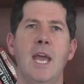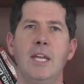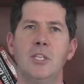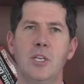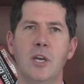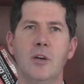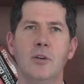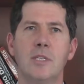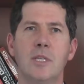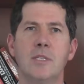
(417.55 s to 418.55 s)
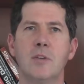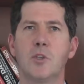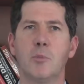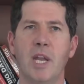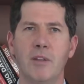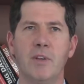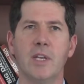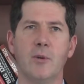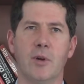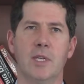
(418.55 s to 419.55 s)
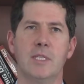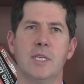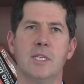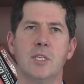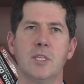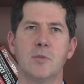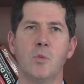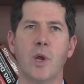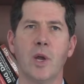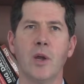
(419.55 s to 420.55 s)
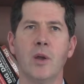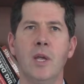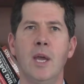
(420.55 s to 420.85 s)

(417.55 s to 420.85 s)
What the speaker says: NGOs and social benefit organizations where